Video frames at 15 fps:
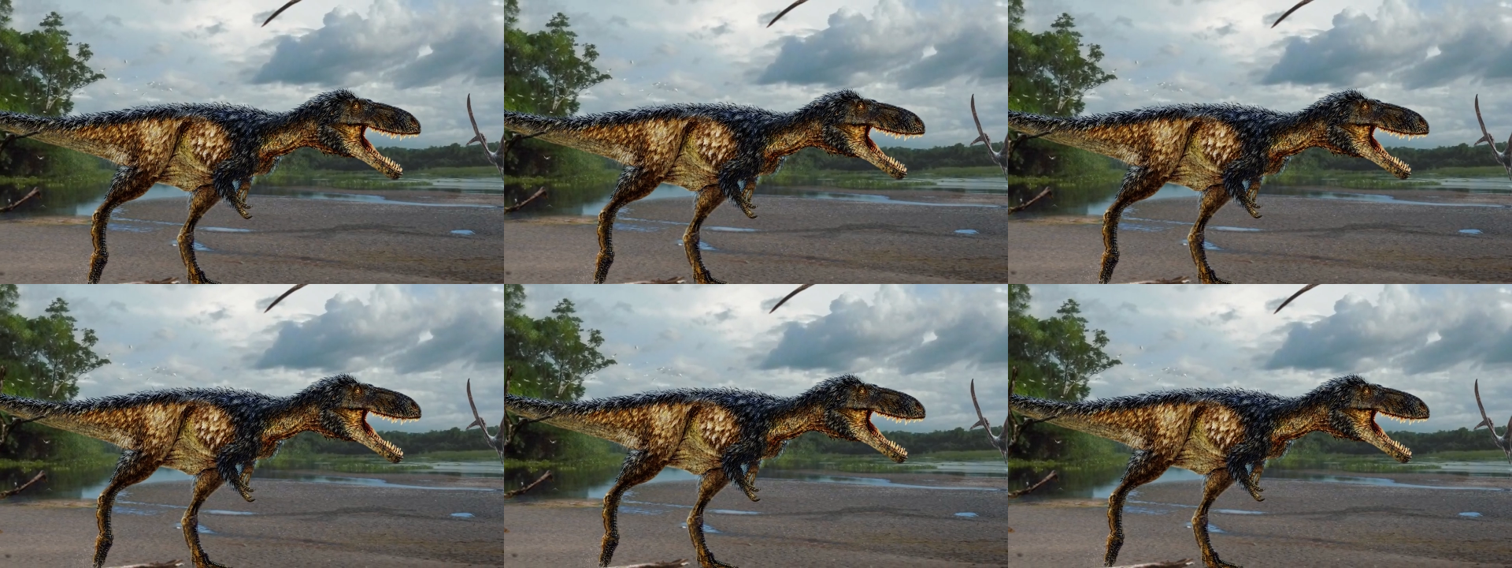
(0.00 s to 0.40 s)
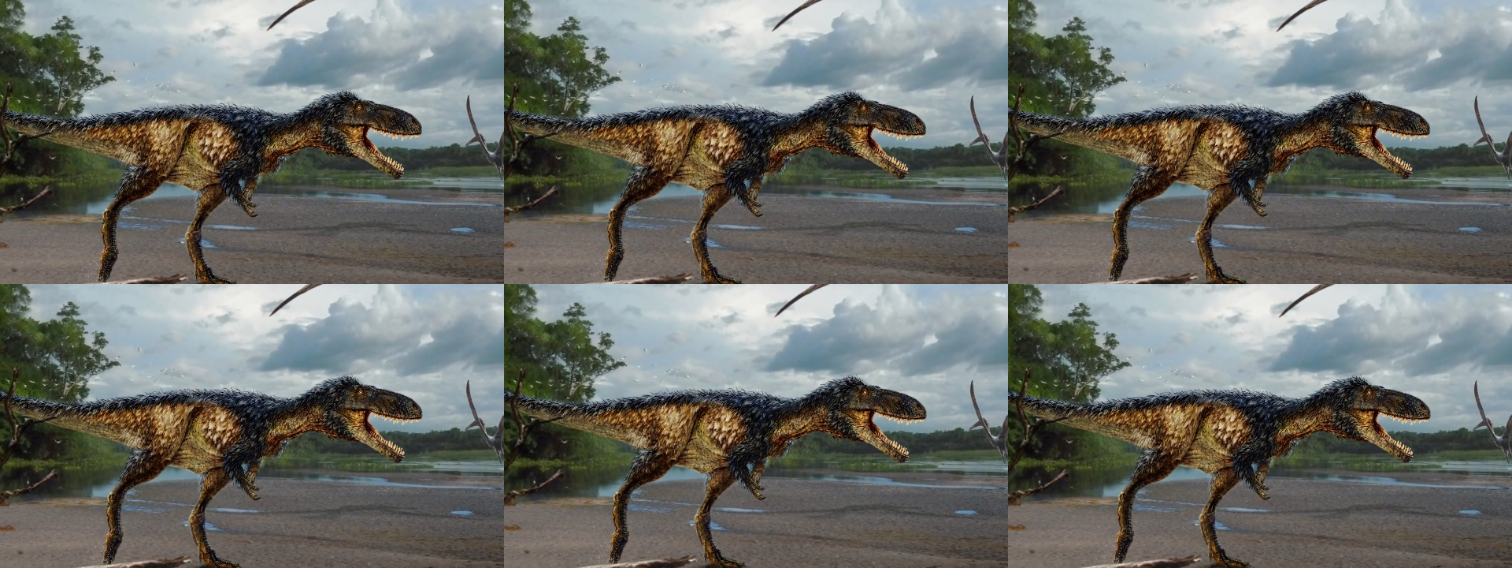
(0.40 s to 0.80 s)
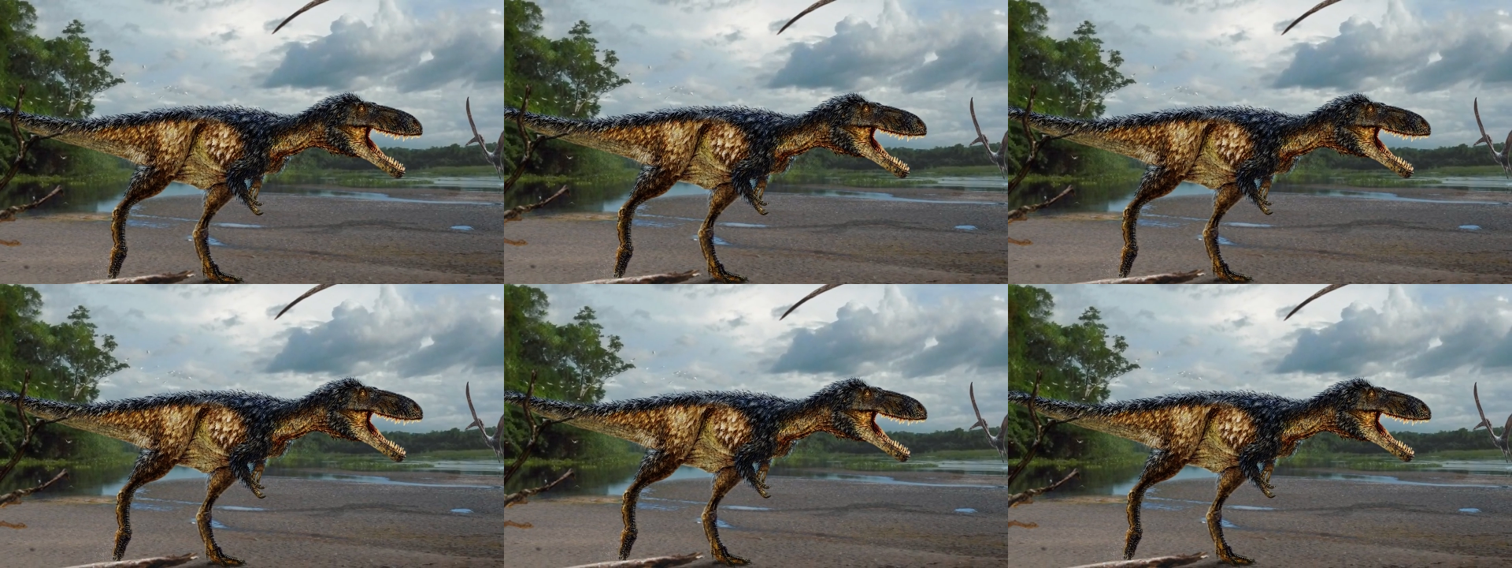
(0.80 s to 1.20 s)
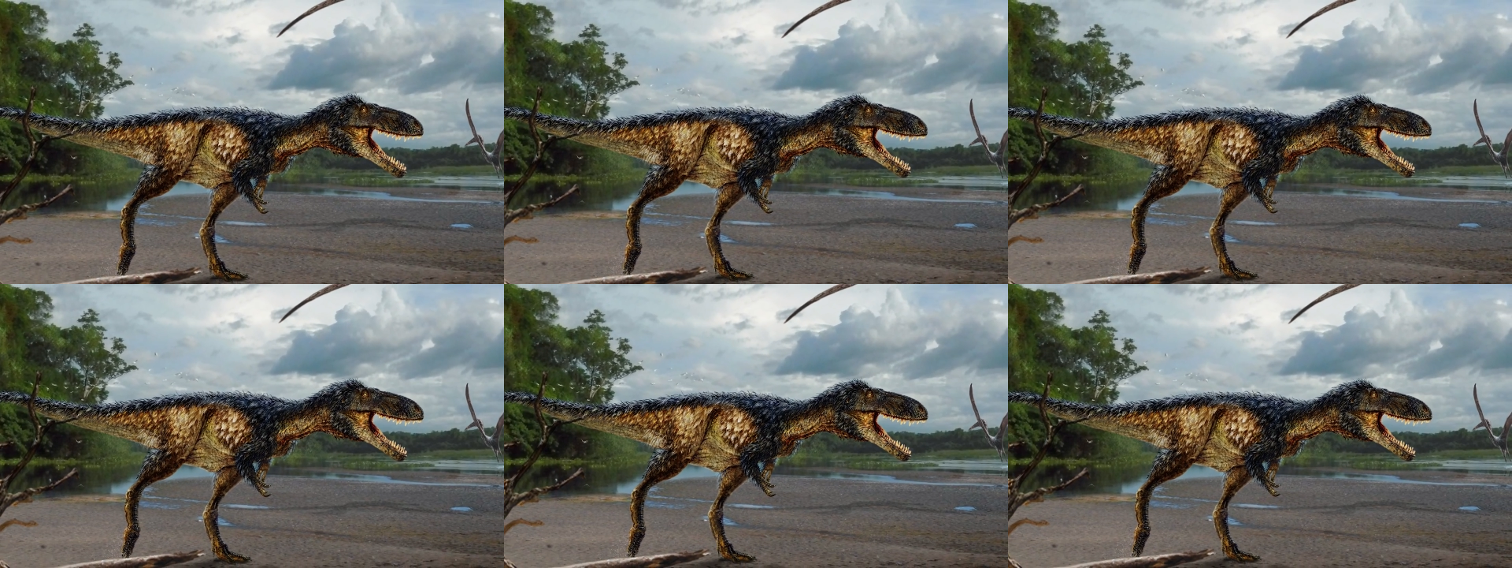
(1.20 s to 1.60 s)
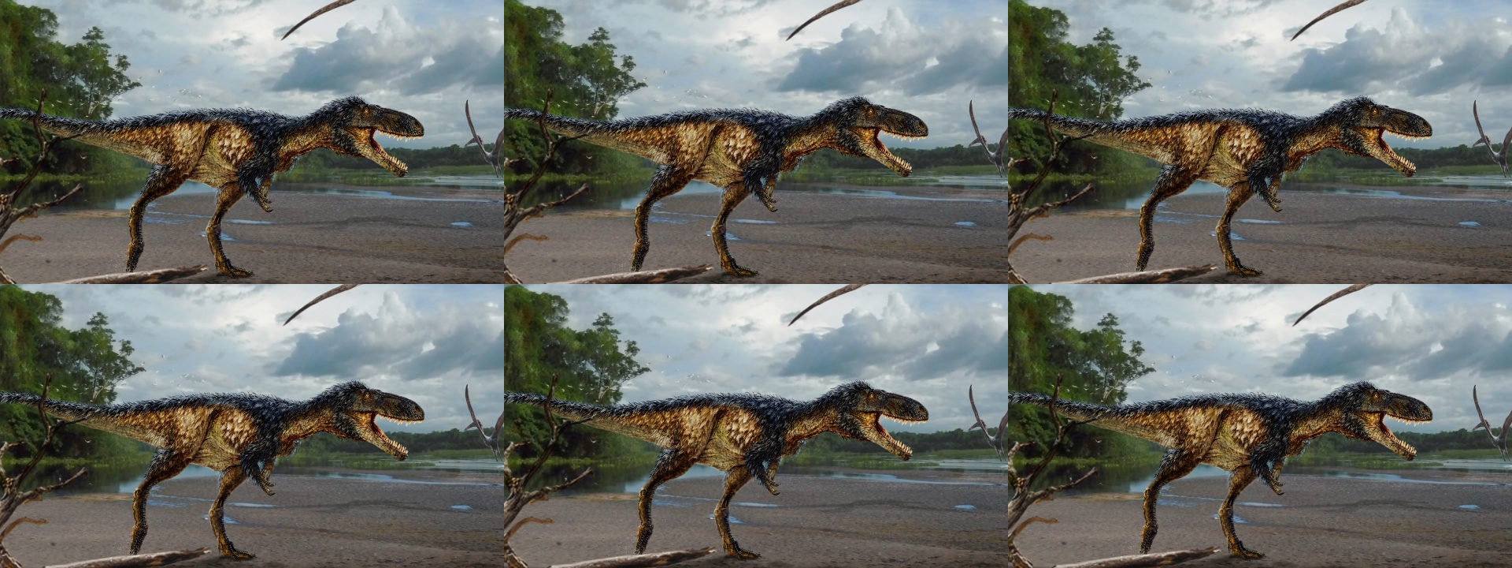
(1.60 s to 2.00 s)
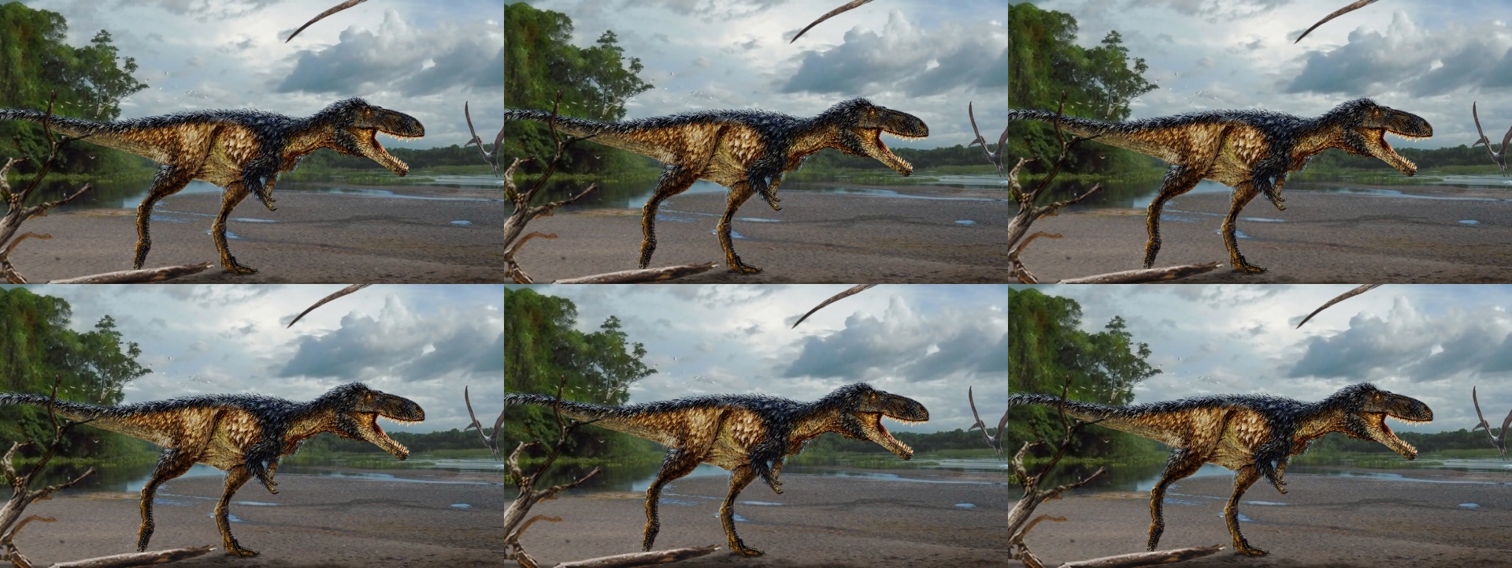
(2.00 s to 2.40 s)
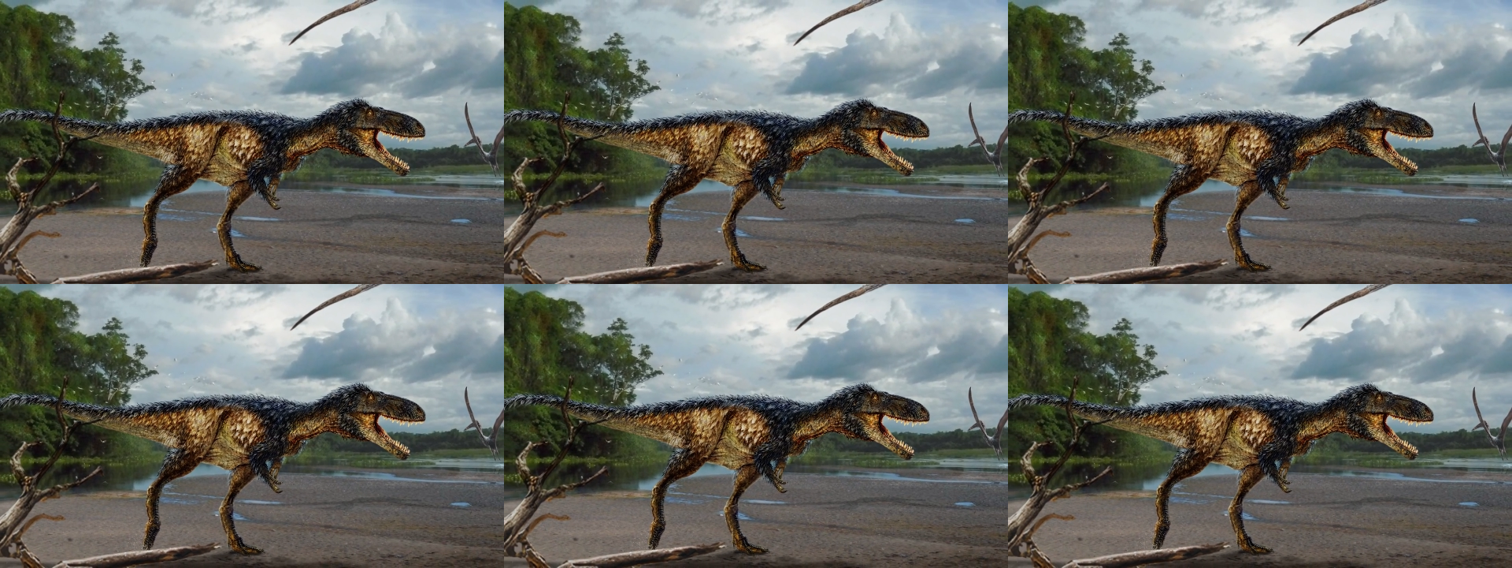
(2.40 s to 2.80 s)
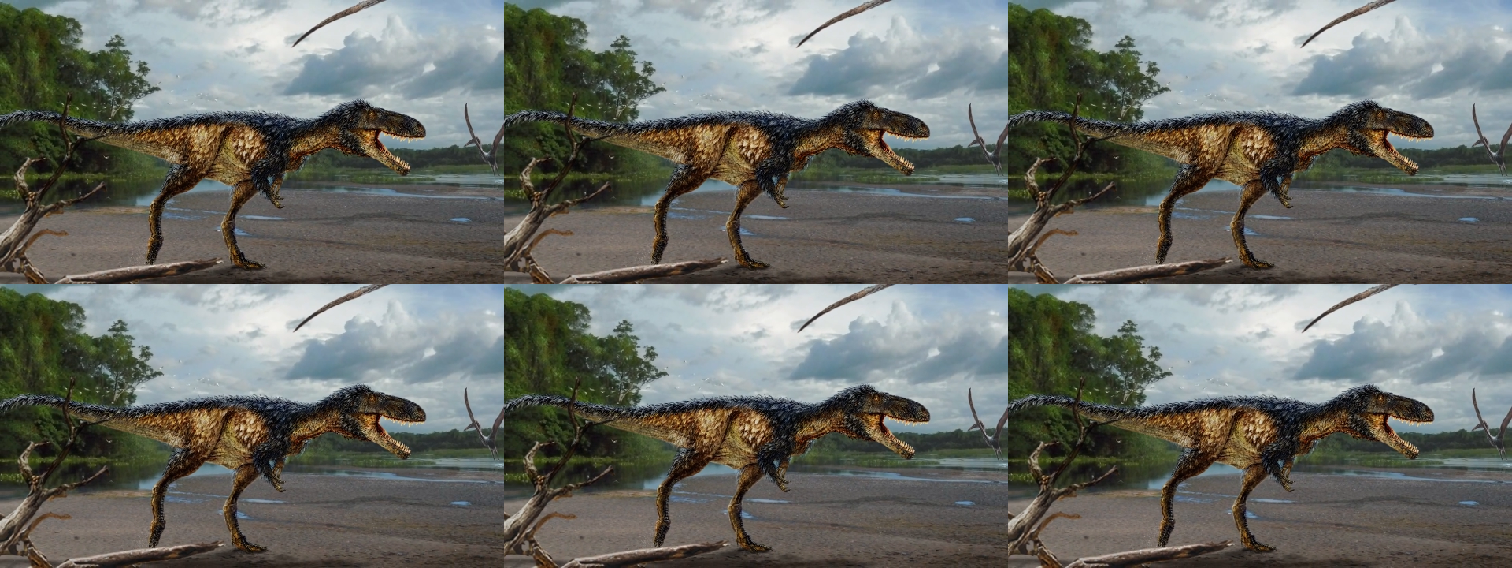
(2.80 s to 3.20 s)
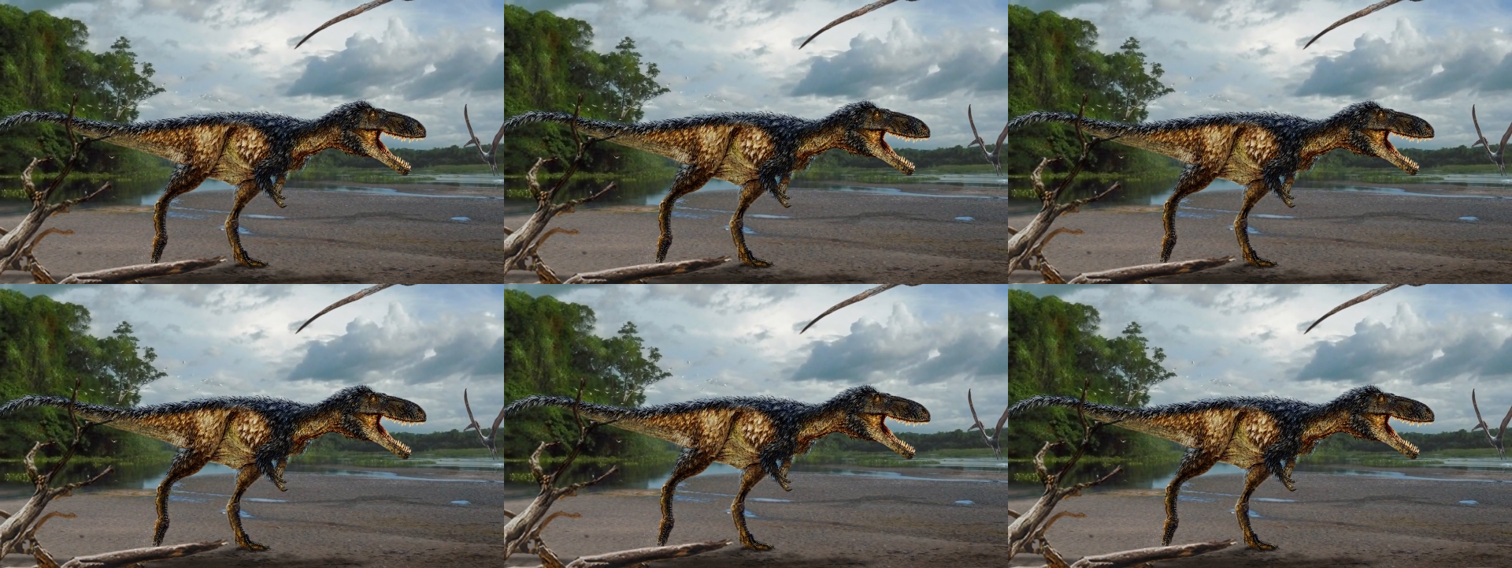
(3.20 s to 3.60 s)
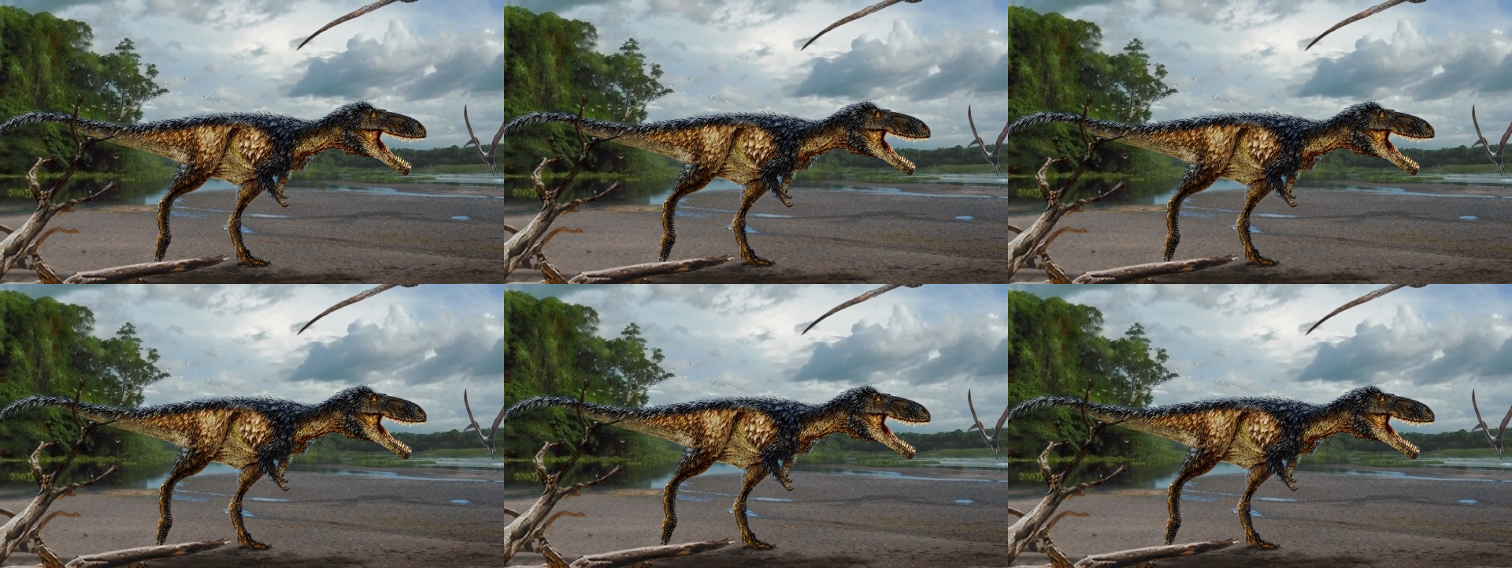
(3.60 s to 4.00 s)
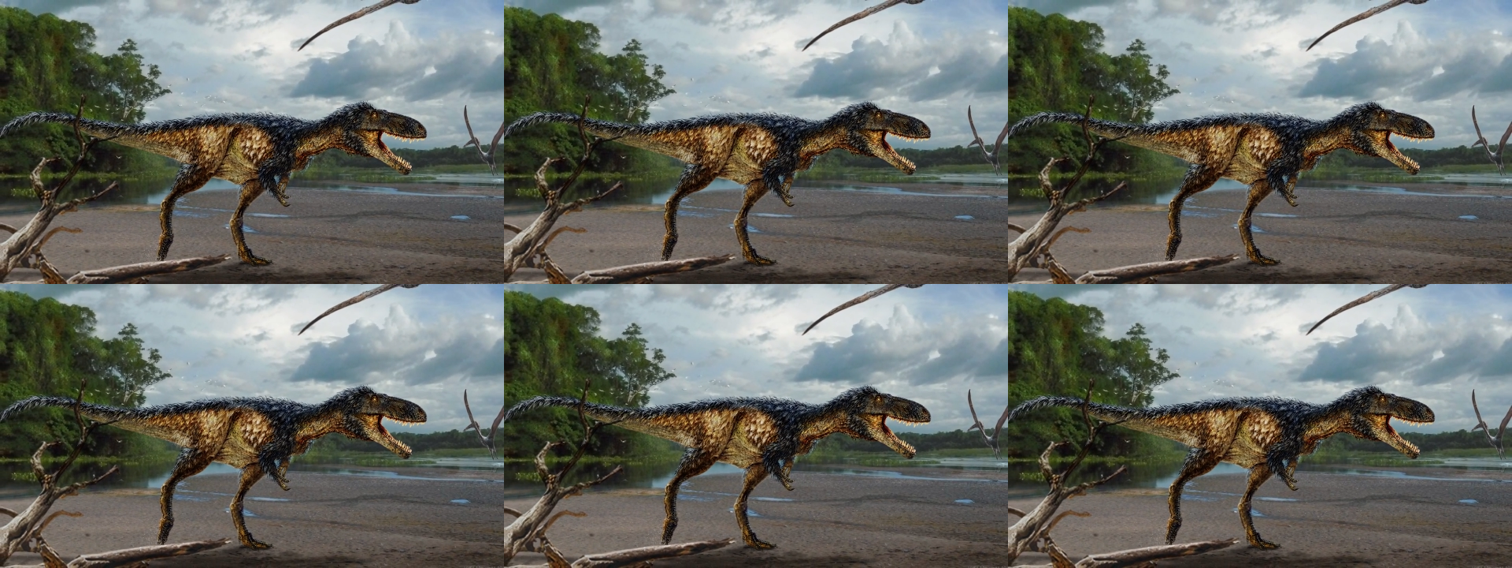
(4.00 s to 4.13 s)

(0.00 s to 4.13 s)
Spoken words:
No face is visible, so there are no lips to read.